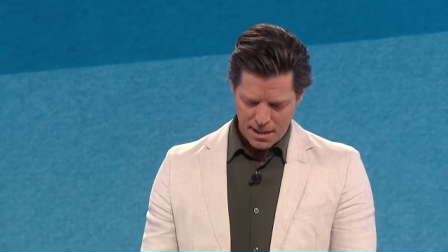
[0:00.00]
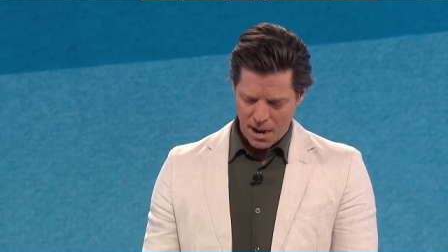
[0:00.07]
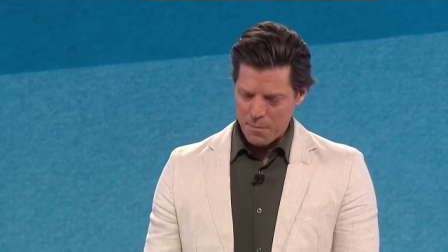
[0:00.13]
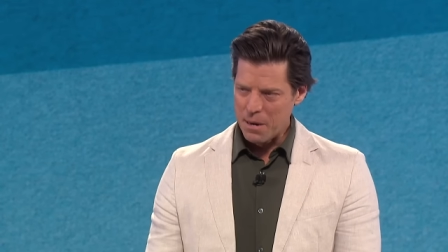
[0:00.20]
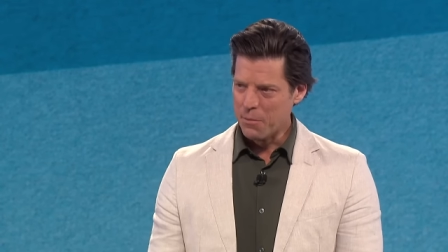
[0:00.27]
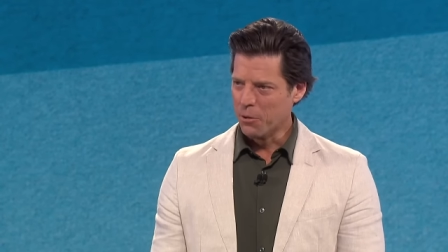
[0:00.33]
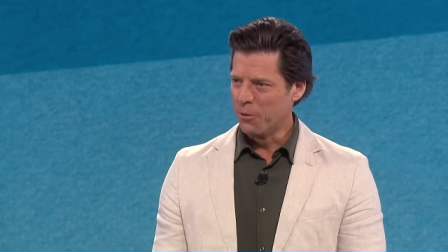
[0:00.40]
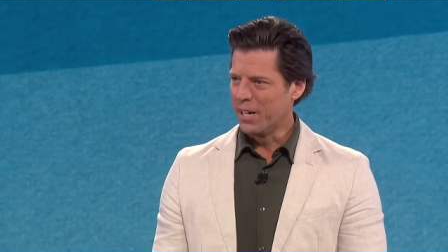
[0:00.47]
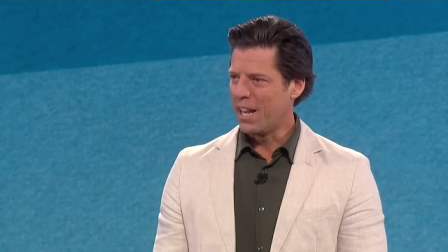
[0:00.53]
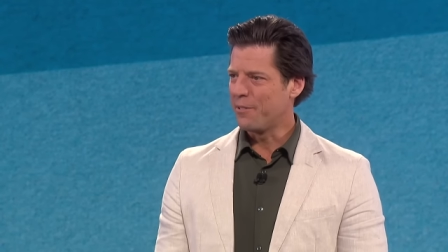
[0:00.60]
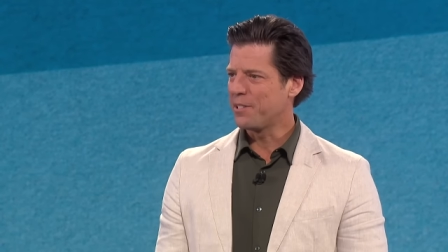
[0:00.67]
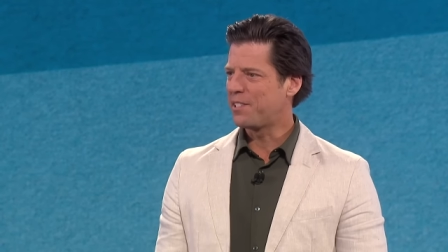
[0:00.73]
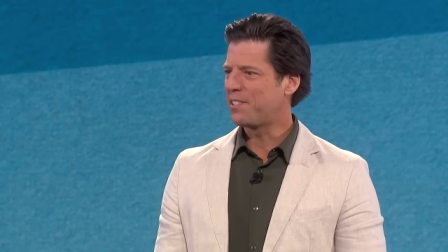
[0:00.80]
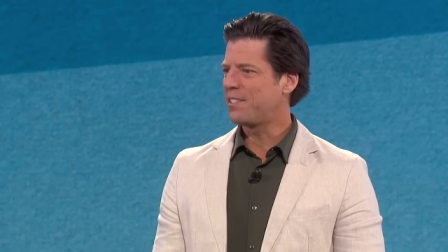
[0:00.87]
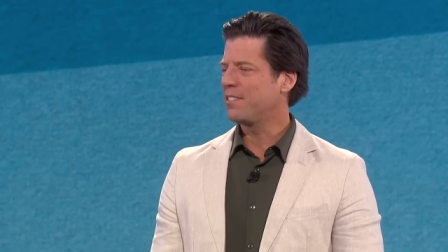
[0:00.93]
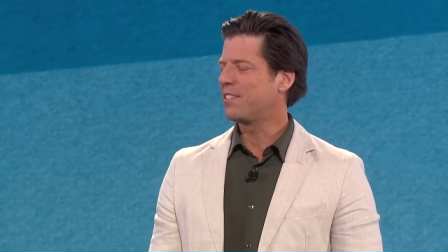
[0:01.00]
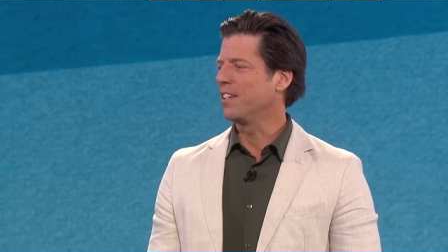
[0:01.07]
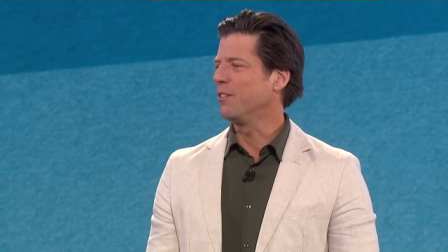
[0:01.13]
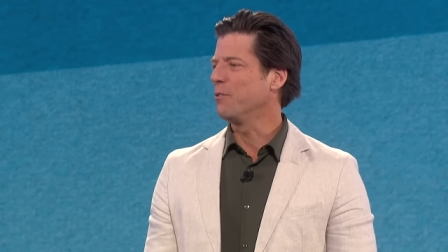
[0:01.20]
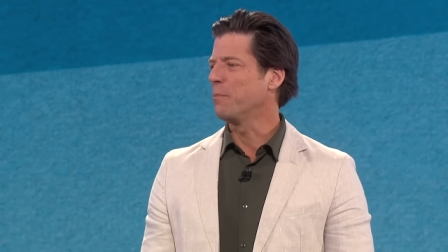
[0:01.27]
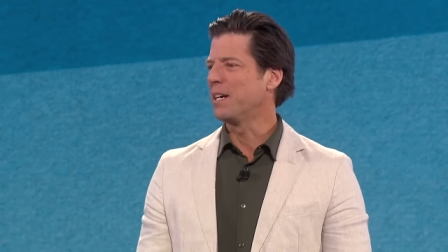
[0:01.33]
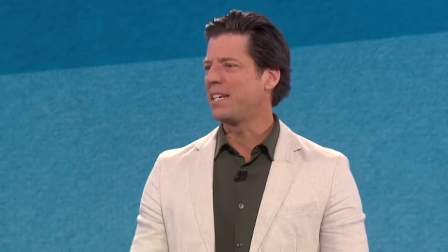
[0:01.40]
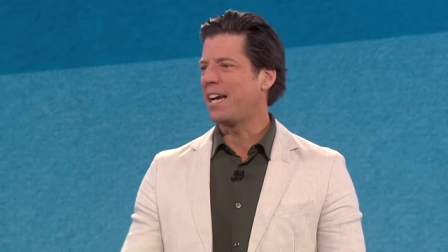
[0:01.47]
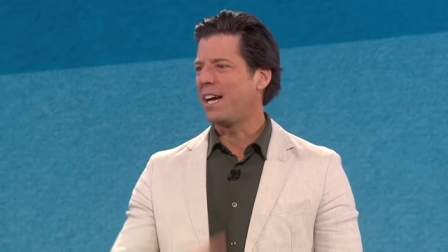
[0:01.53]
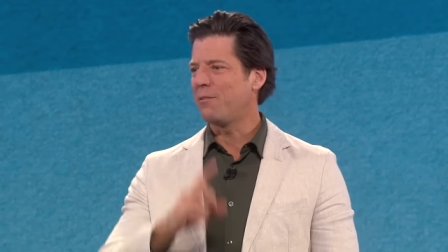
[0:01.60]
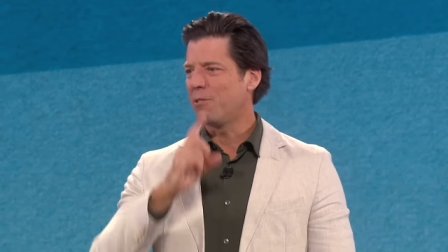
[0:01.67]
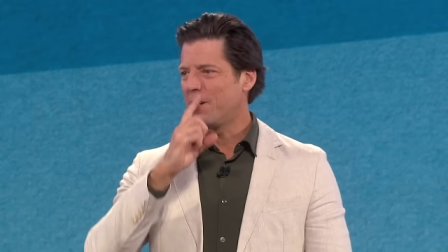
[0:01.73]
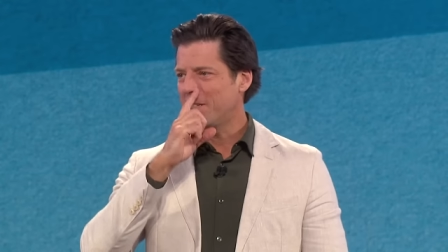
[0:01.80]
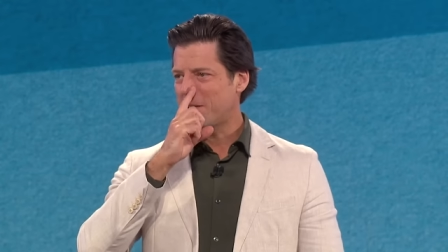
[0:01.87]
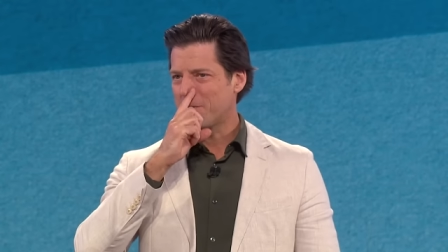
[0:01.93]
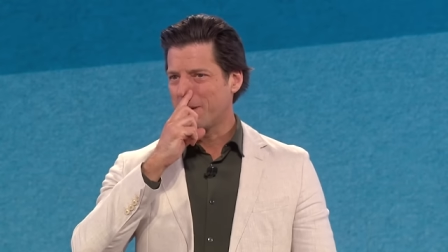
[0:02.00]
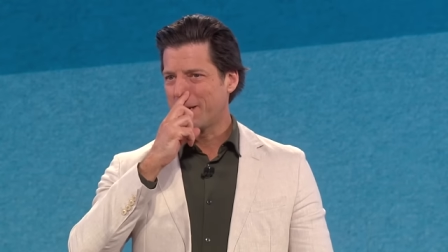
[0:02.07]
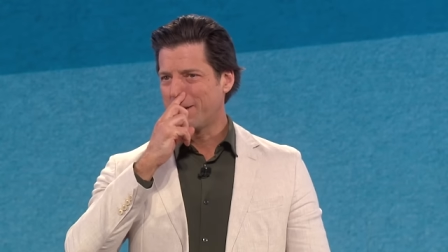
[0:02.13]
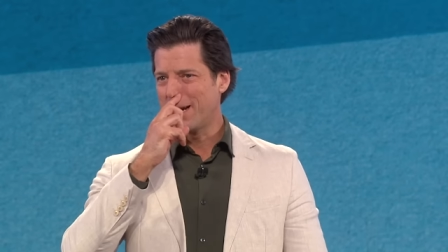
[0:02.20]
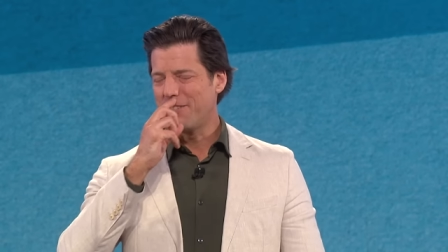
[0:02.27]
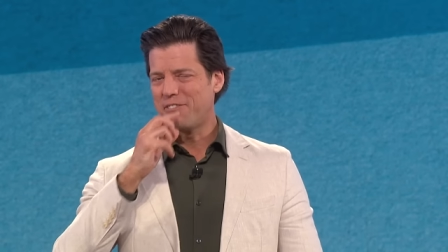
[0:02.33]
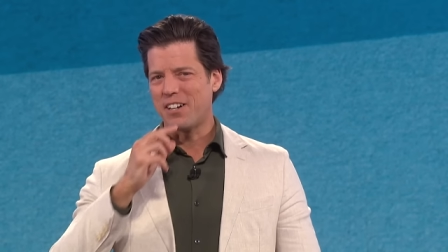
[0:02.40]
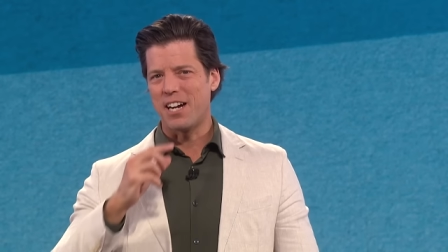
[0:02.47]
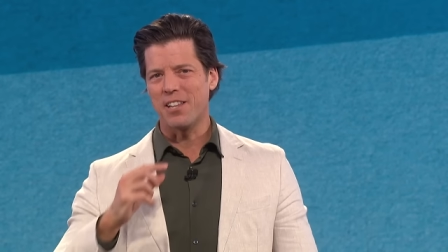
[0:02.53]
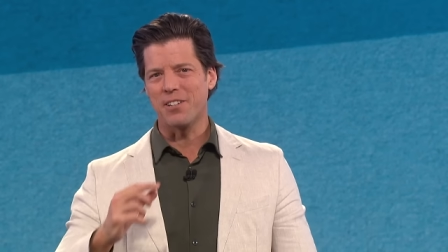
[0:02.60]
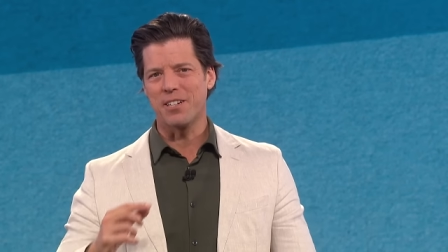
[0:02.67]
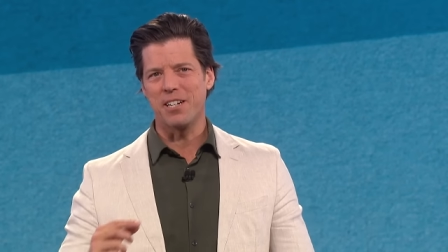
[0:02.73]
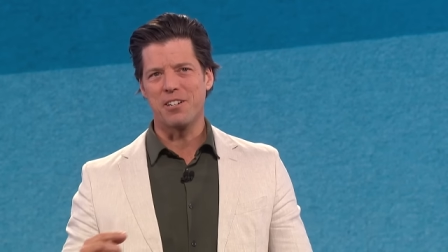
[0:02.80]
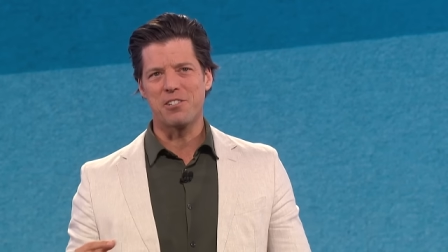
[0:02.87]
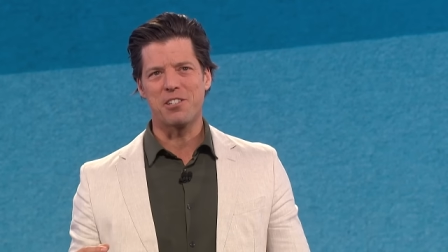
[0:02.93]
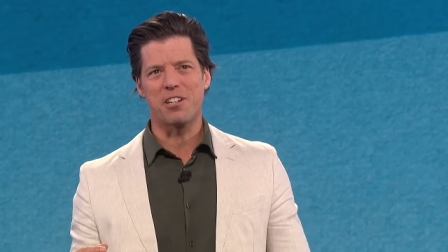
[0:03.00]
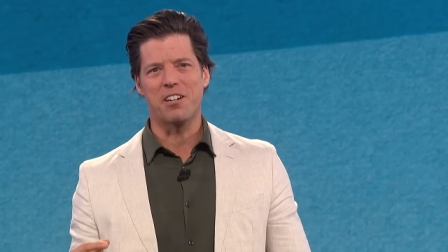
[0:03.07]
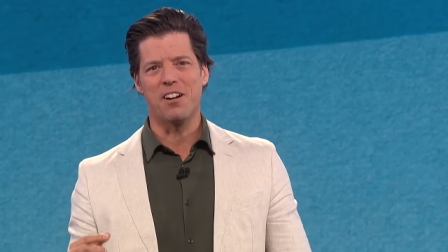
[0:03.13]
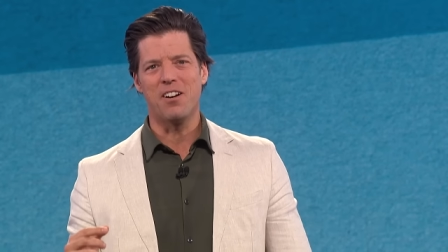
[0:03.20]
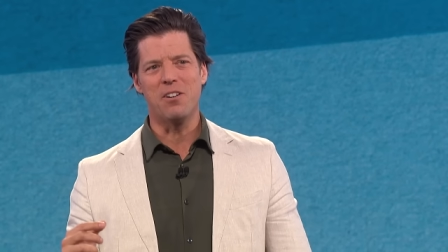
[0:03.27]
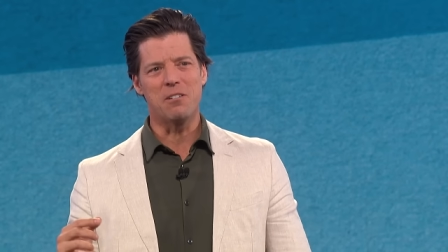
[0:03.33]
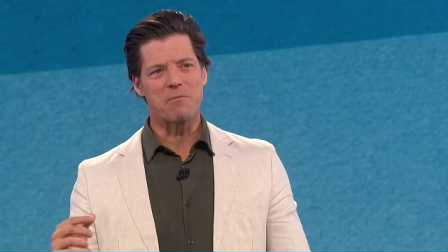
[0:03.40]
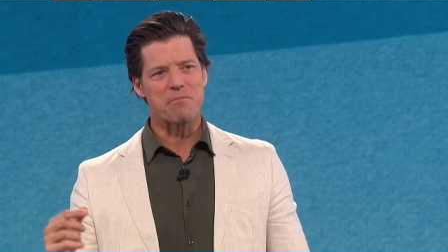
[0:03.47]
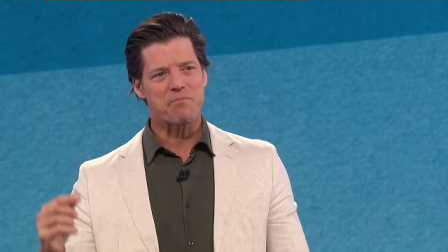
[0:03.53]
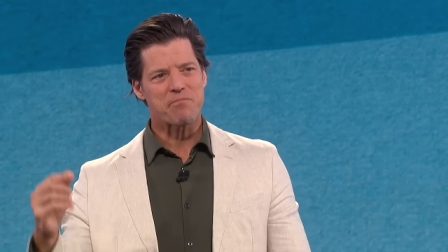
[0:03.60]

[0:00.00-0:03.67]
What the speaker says: I remember when I was sitting with my dad once, or my grandfather, years ago,